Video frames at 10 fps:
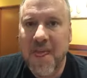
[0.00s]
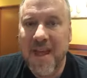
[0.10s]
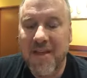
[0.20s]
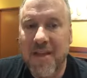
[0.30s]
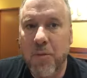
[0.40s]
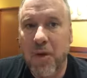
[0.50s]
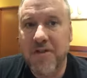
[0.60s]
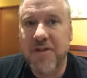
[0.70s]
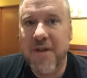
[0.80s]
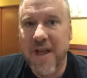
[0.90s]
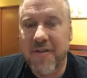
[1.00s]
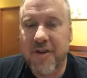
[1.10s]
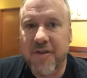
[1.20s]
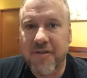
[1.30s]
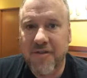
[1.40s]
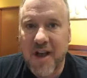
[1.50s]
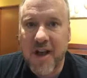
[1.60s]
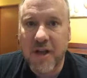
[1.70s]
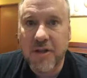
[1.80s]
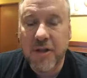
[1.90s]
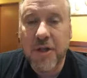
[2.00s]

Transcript: and then once you have it in your file,